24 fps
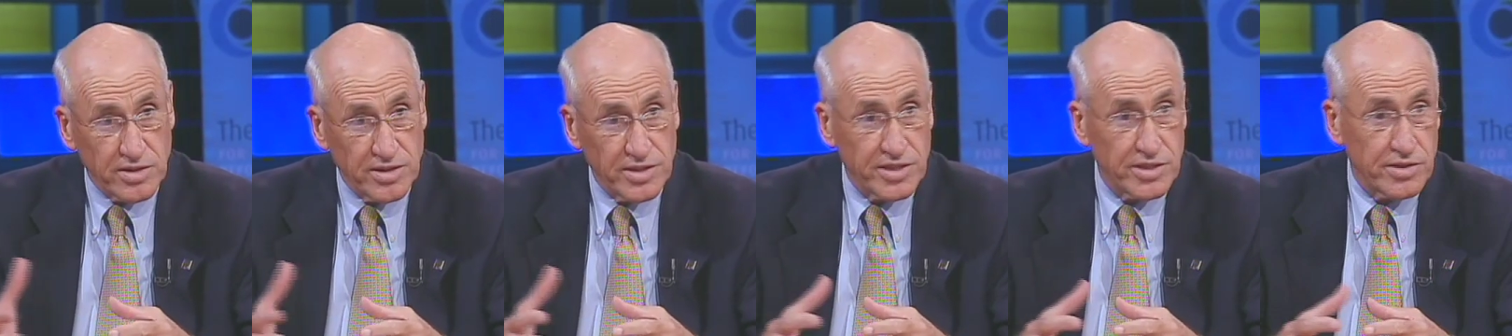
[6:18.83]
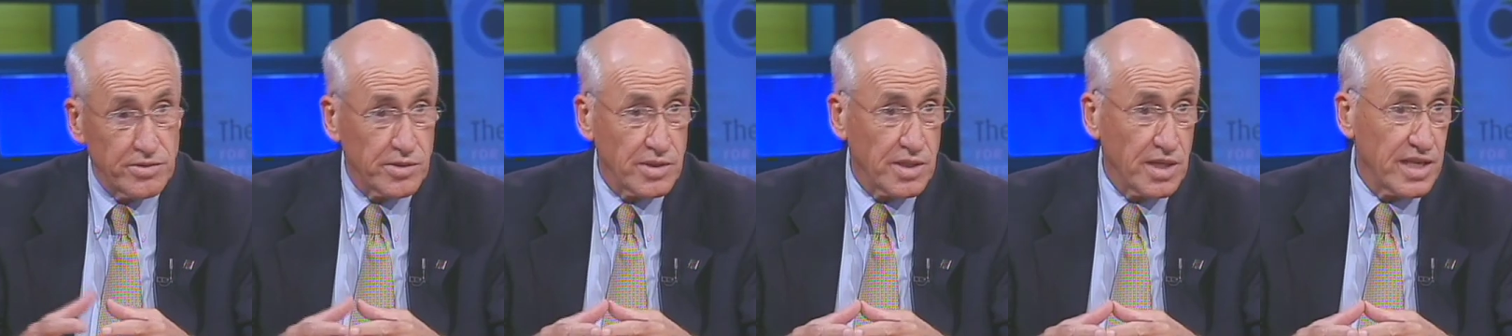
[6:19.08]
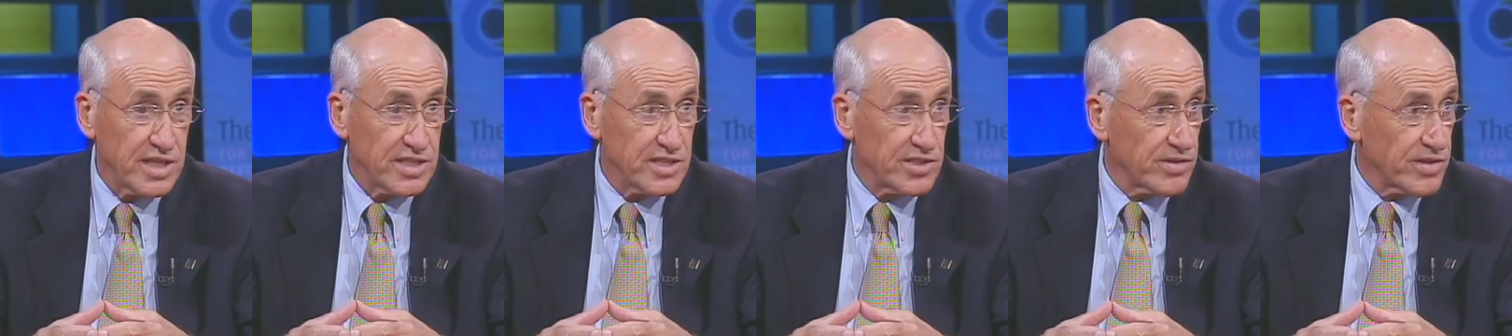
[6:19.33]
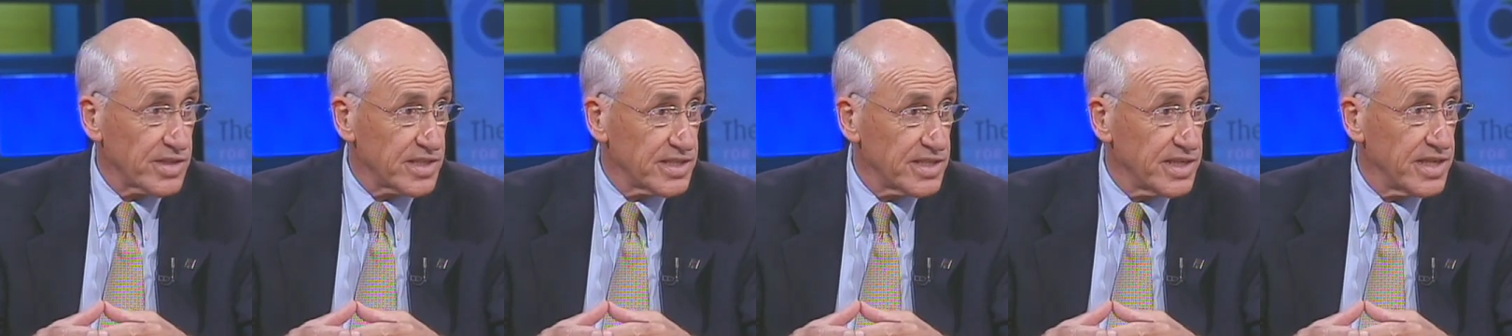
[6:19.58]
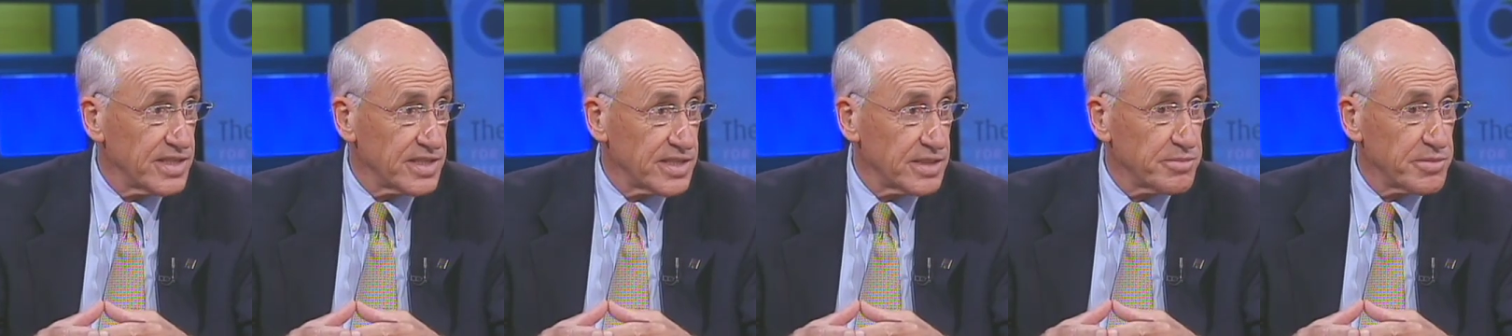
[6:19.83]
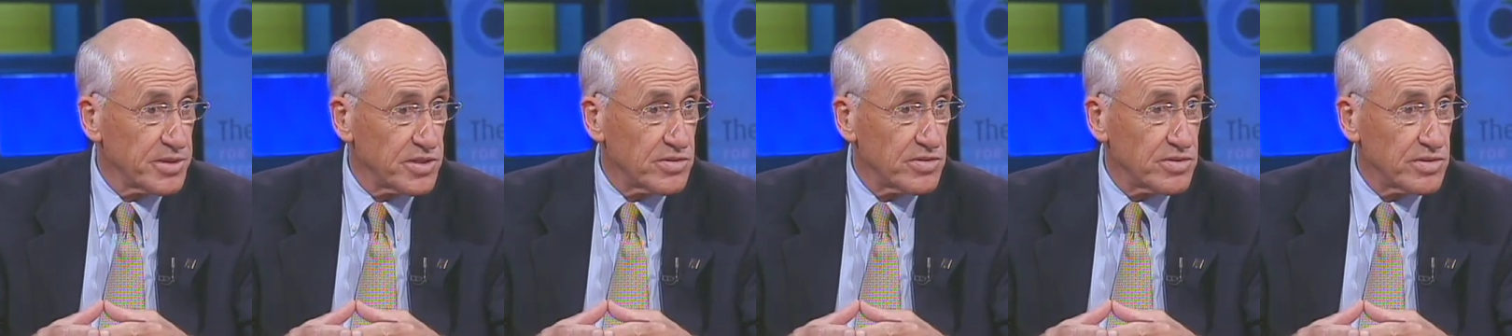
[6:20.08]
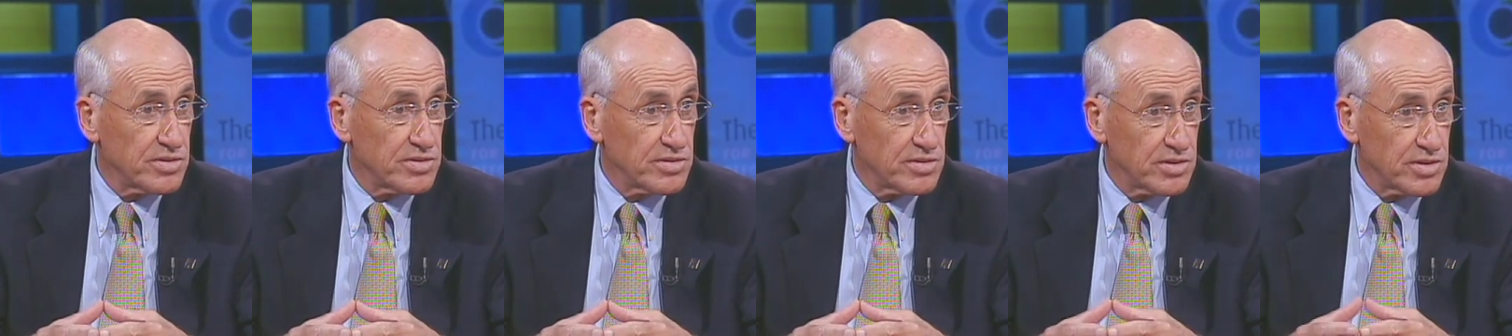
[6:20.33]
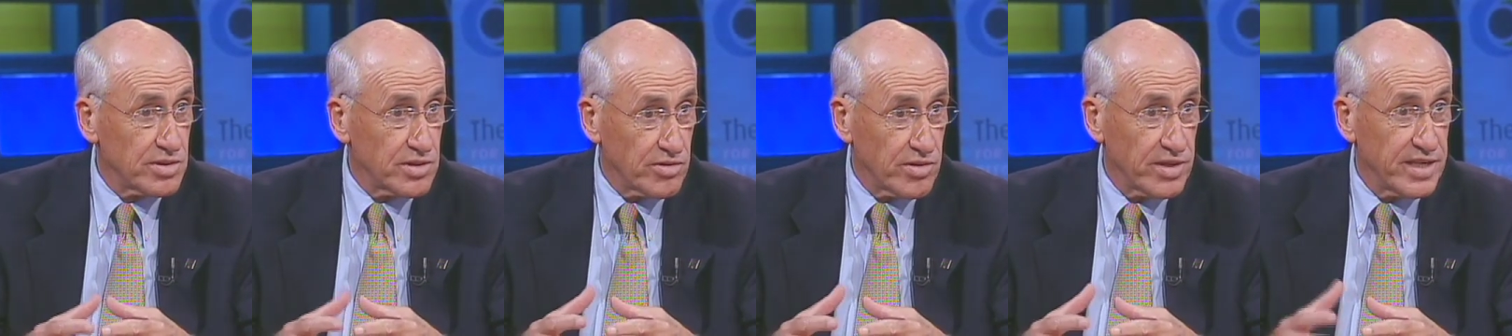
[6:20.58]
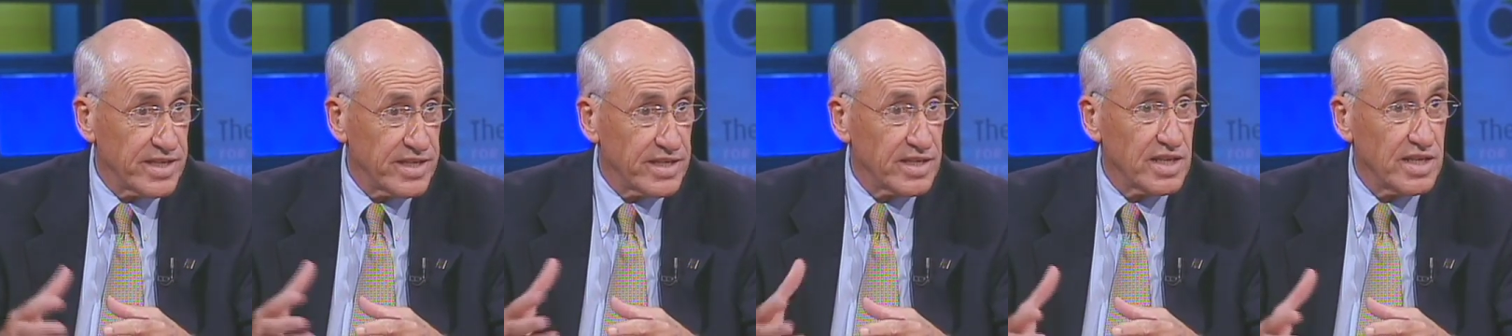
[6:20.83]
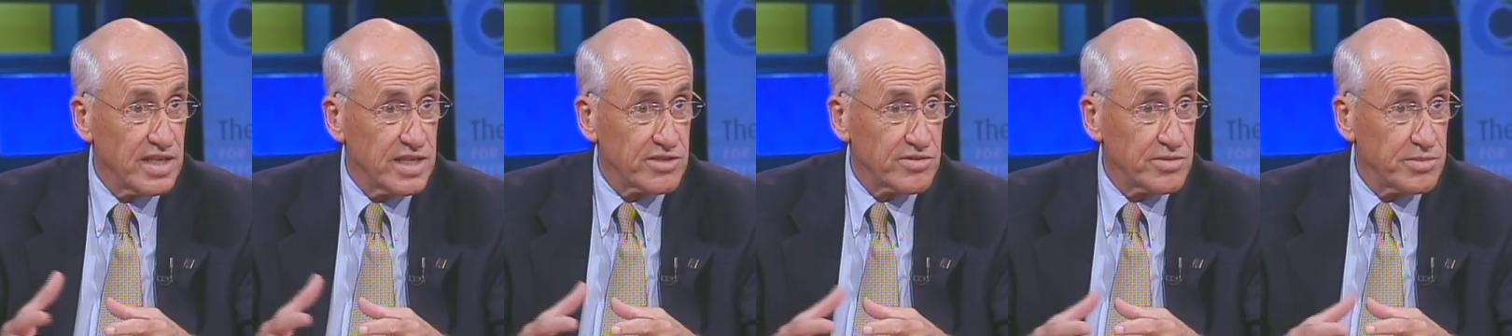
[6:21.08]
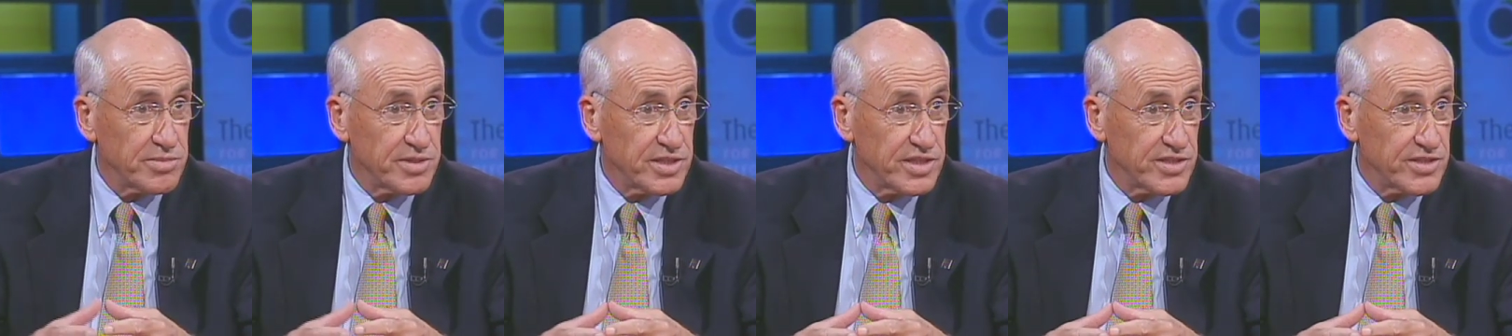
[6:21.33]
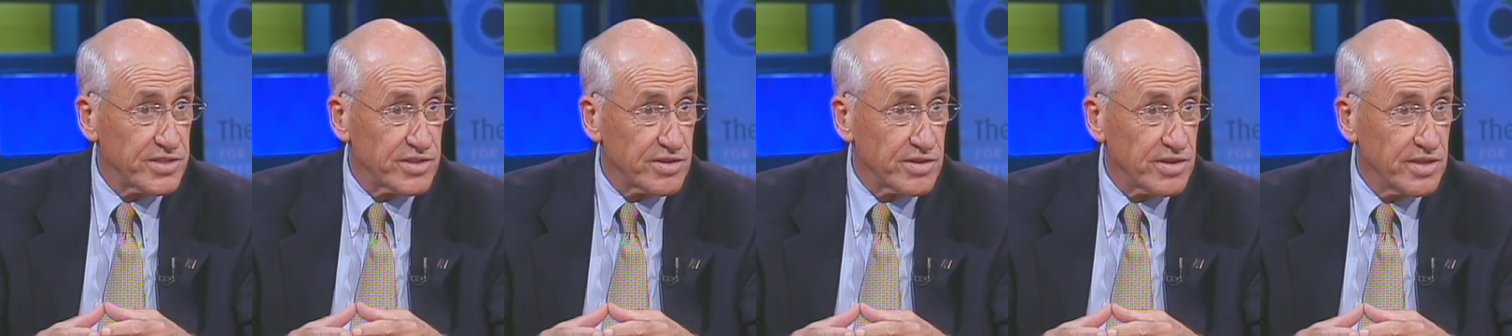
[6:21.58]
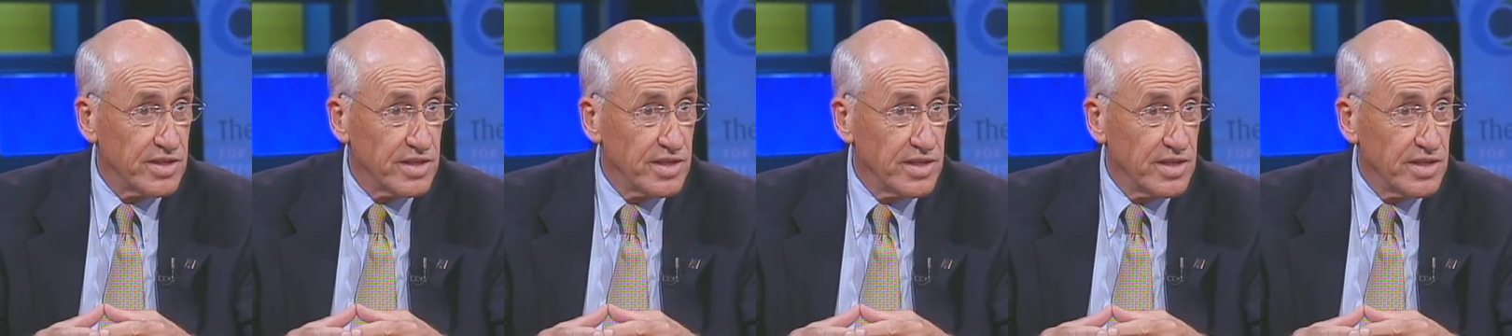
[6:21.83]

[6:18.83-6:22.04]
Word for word: and to a lesser extent the middle grade classroom teacher.